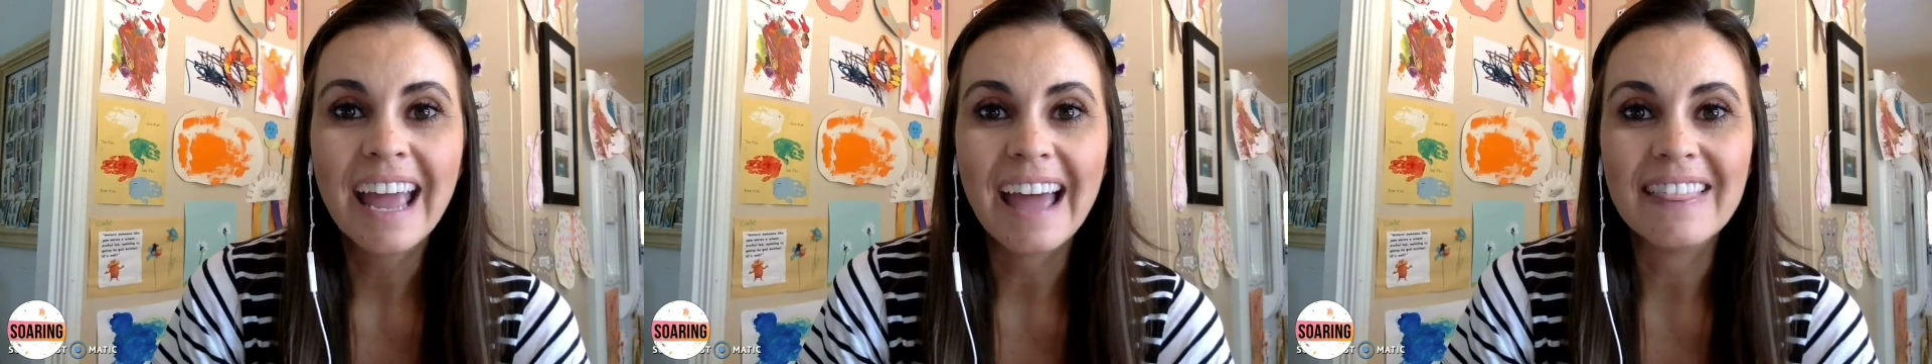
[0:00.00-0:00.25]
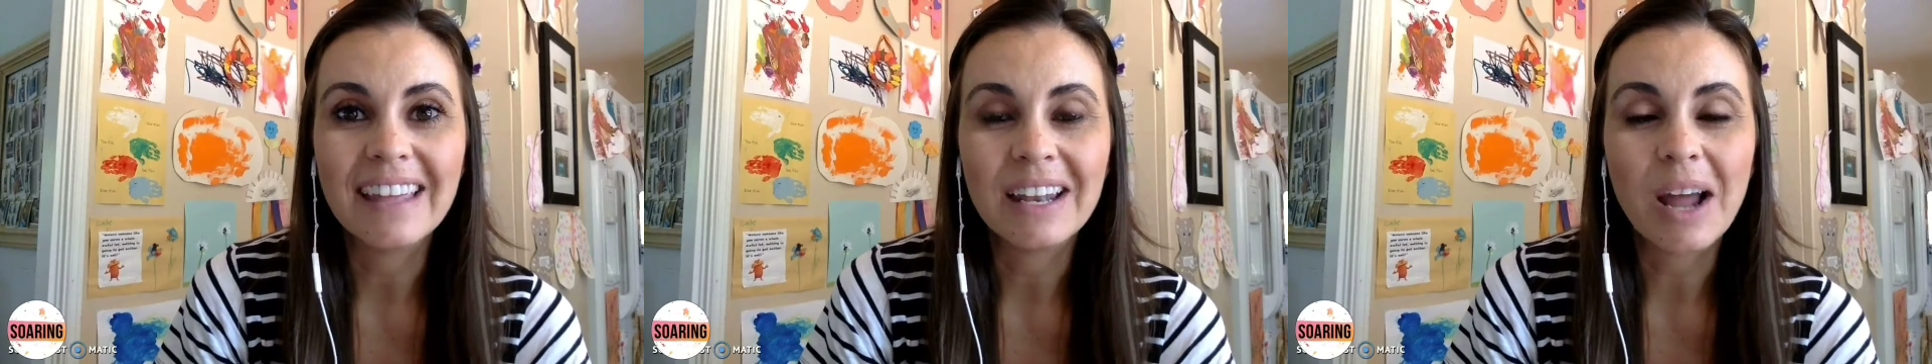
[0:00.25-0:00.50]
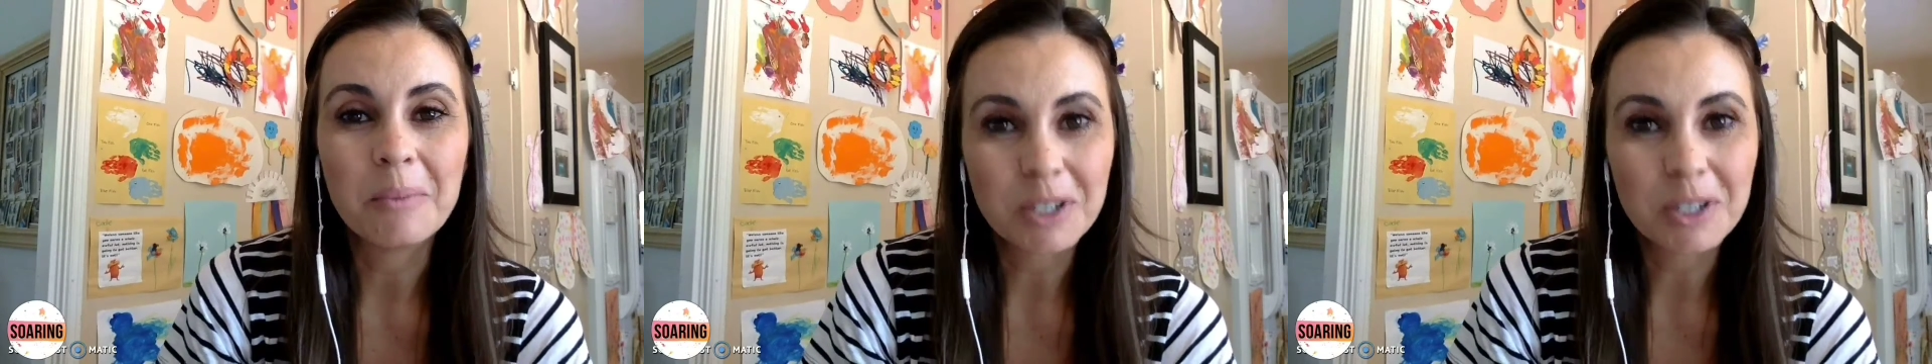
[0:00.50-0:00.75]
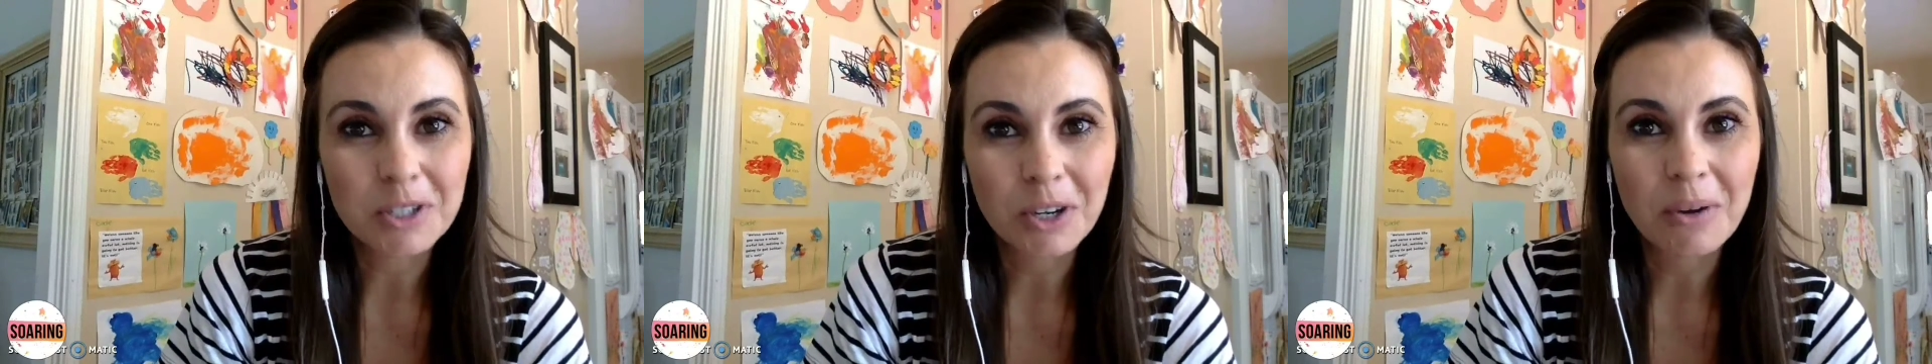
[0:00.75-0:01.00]
And then I'm
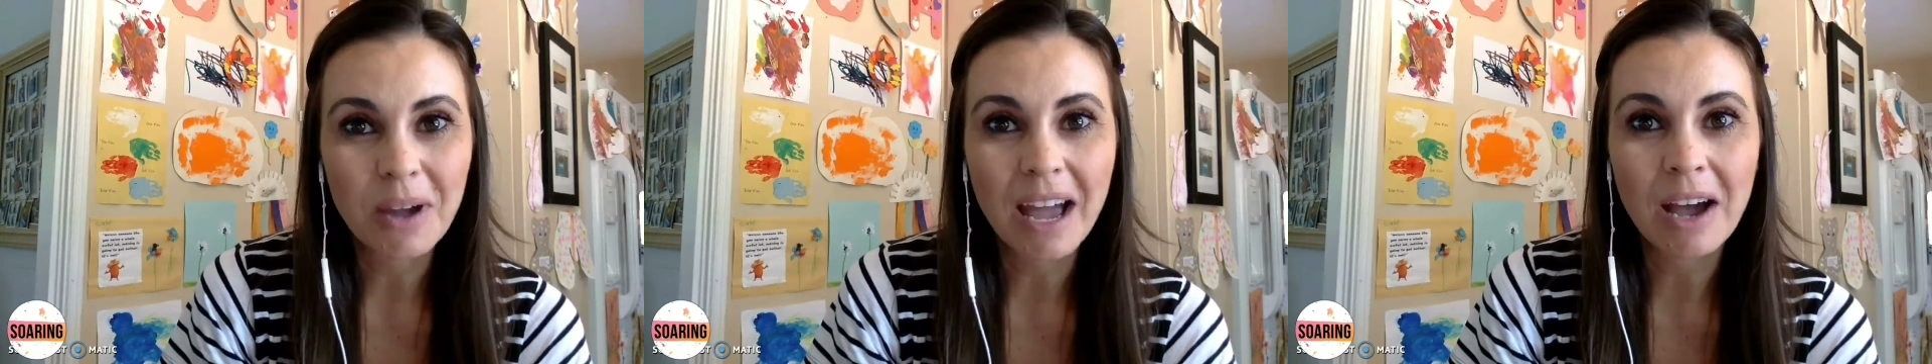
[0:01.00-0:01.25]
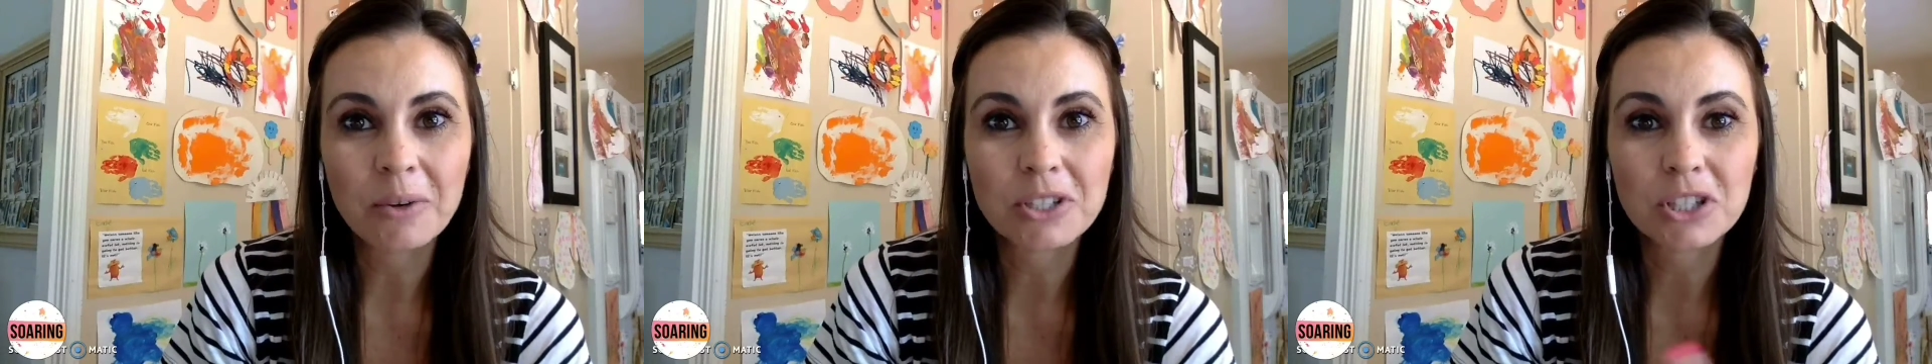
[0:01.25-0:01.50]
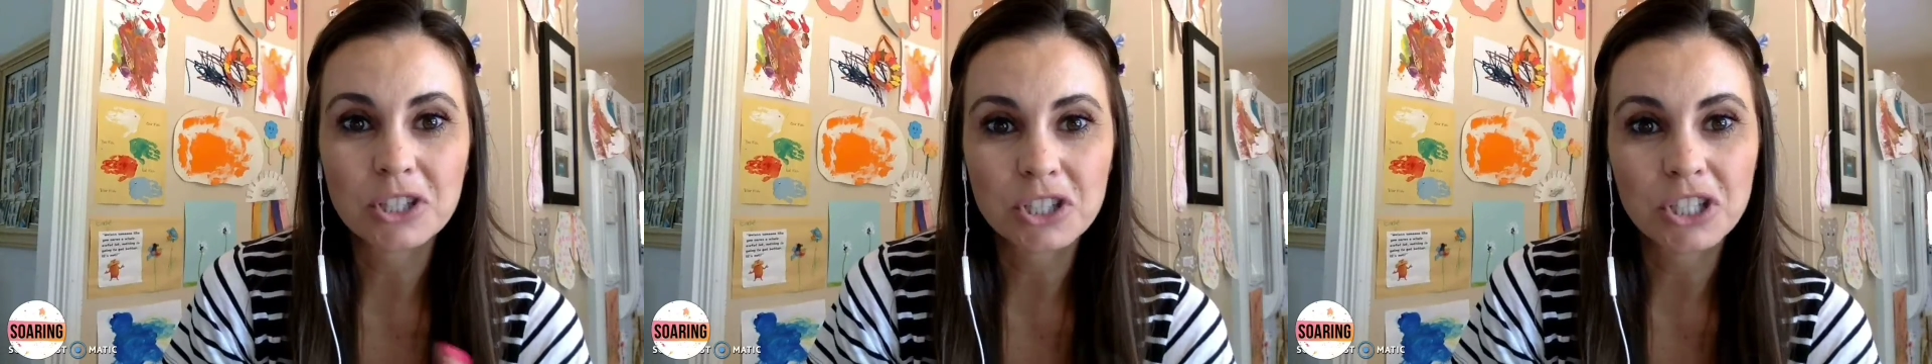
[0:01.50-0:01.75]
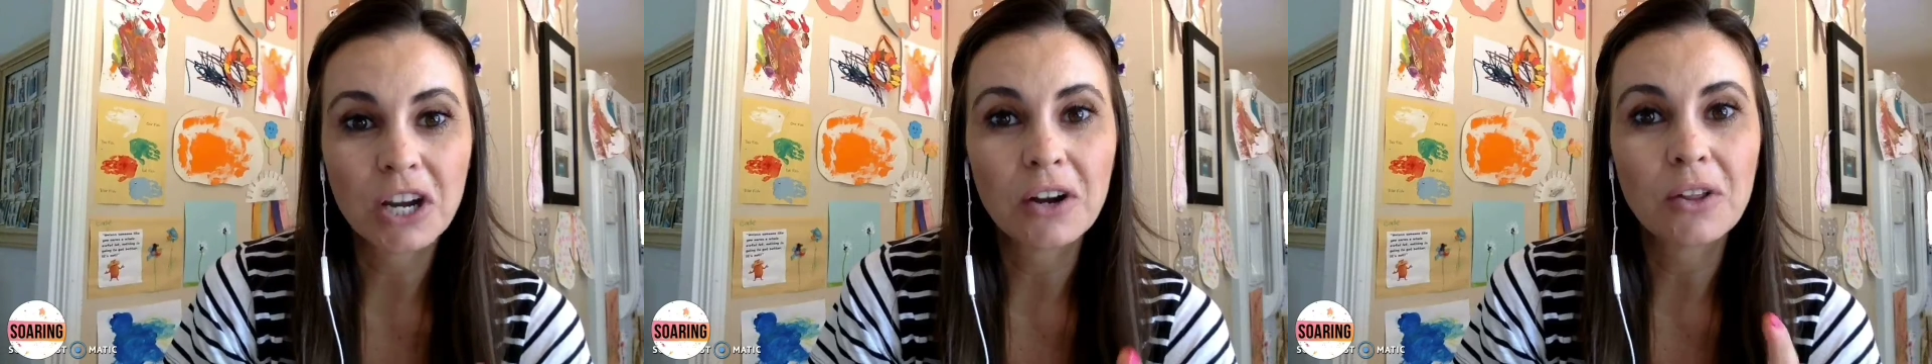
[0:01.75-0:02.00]
going to show you how to
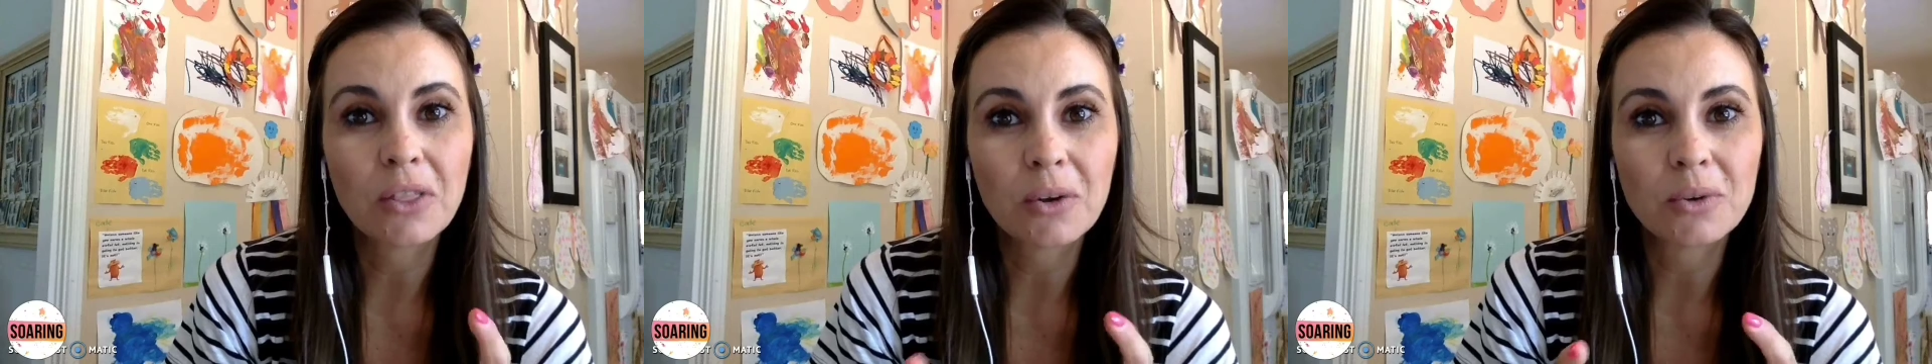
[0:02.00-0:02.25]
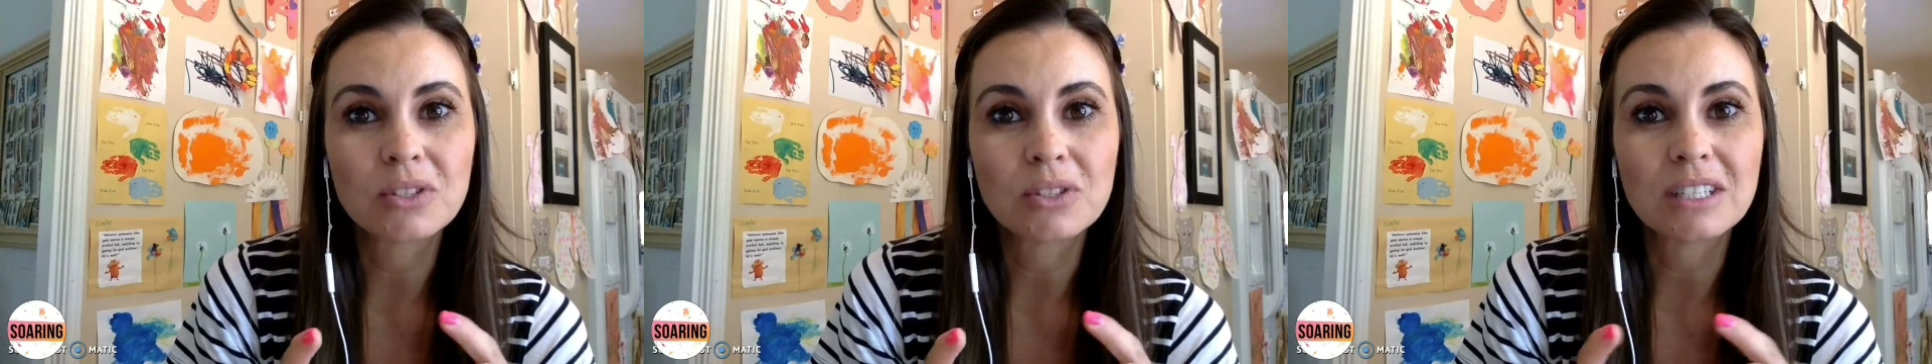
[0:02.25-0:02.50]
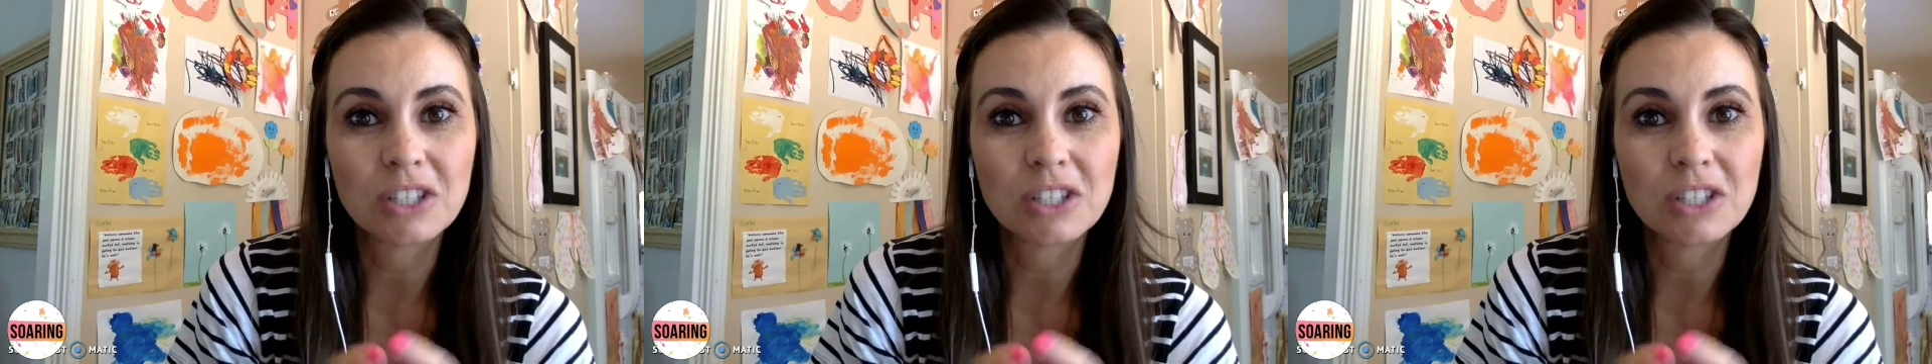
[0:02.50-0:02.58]
share those